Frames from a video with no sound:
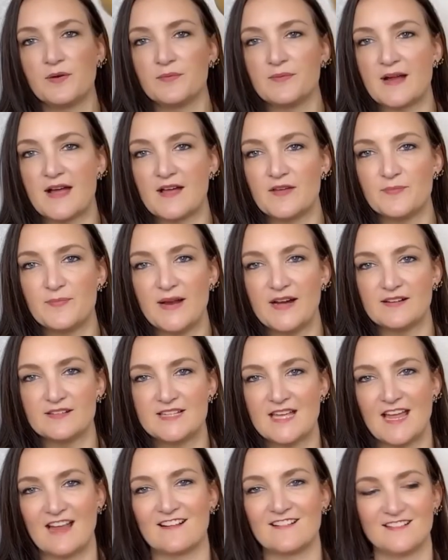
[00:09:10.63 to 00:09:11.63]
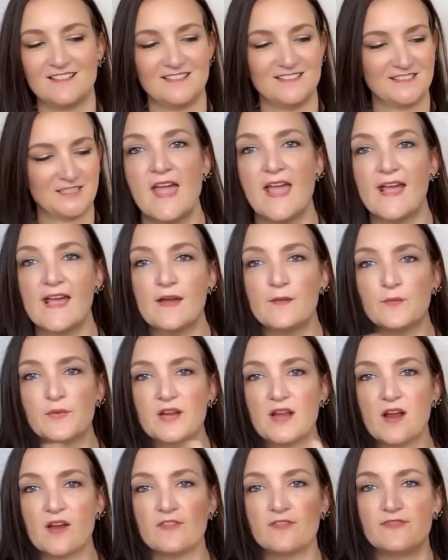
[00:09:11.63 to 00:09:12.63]
round bear tail. And
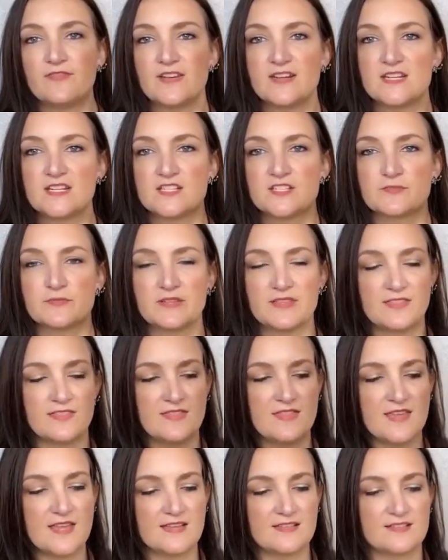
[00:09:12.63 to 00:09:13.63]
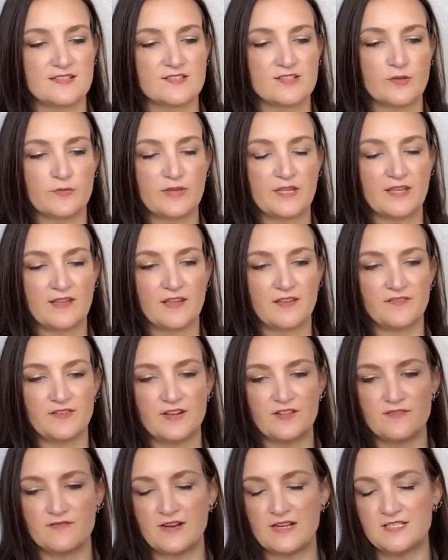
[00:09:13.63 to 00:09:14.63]
we are finished with this, so we can get
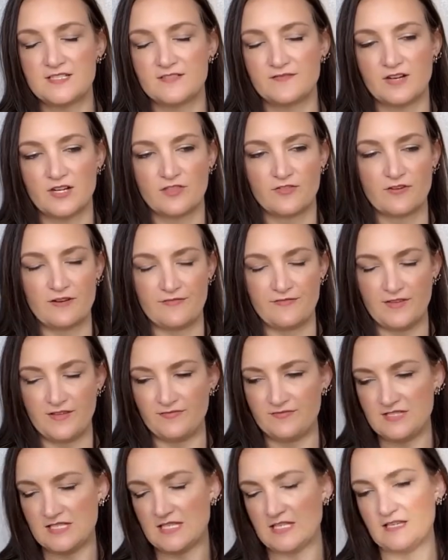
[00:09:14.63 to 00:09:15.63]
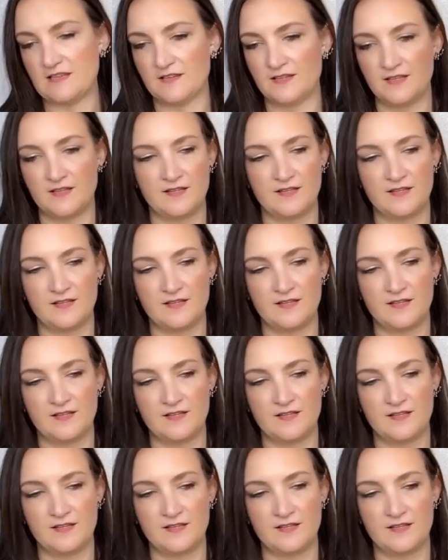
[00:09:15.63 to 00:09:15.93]
rid of the rest of our 350